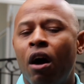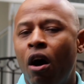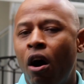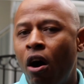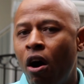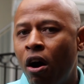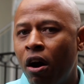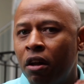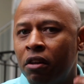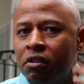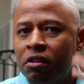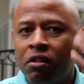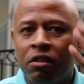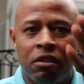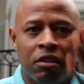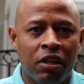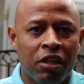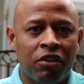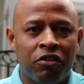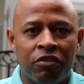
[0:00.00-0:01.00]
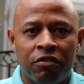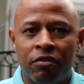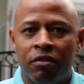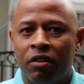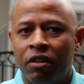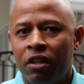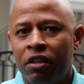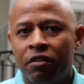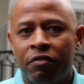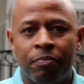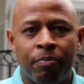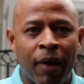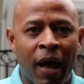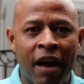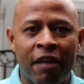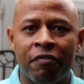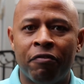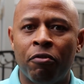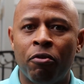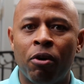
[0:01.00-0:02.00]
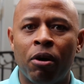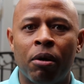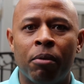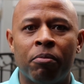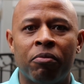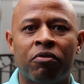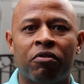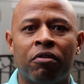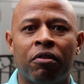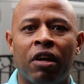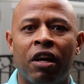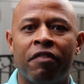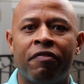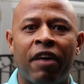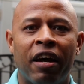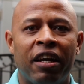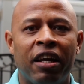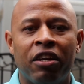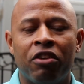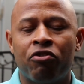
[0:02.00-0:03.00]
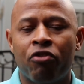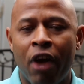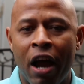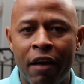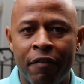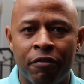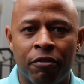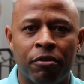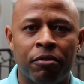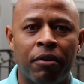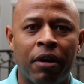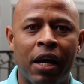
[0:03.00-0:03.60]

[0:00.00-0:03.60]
on these these platforms if I didn't travel,